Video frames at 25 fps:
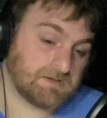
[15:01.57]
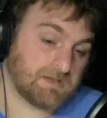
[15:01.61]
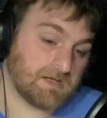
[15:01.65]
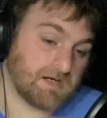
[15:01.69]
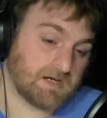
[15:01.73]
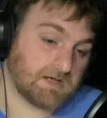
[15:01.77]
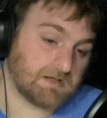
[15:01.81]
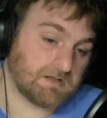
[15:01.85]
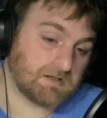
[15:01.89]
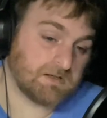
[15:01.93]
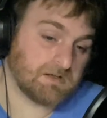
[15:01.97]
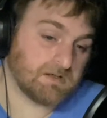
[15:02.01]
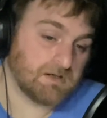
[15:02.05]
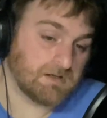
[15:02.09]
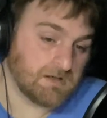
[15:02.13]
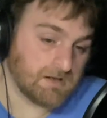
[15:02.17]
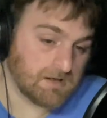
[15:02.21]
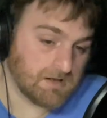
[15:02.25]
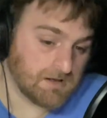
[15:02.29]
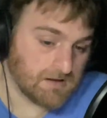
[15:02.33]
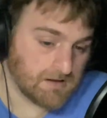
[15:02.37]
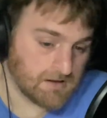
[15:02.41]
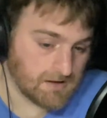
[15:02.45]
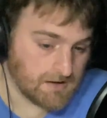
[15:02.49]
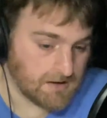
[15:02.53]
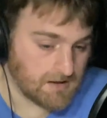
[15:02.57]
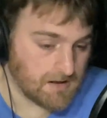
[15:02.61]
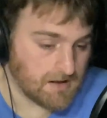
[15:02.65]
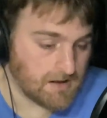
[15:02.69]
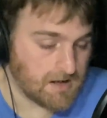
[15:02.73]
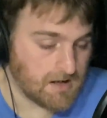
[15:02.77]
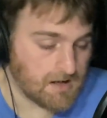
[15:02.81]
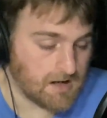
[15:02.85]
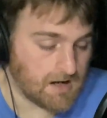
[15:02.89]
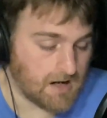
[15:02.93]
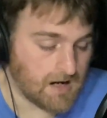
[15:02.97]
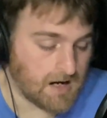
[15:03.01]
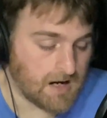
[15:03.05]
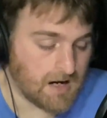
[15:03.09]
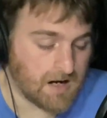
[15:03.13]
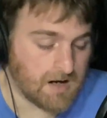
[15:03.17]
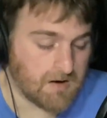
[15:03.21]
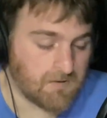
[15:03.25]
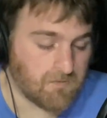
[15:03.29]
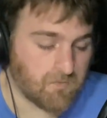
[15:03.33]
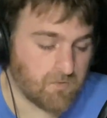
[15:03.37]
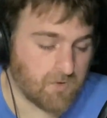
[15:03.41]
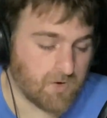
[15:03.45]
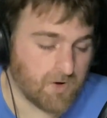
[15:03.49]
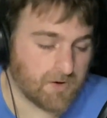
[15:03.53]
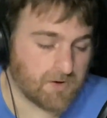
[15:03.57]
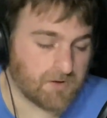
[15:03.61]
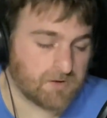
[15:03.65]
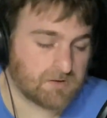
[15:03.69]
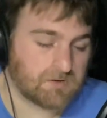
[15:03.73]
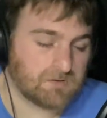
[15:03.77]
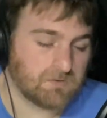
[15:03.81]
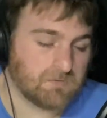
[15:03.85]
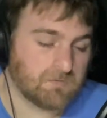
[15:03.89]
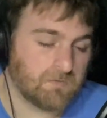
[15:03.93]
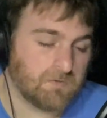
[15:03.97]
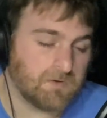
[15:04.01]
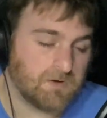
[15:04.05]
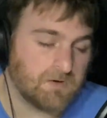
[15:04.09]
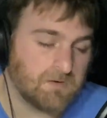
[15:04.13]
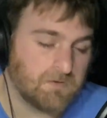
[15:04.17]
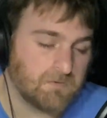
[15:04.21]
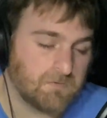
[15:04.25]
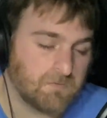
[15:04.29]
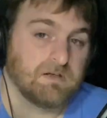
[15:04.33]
tech, I worked with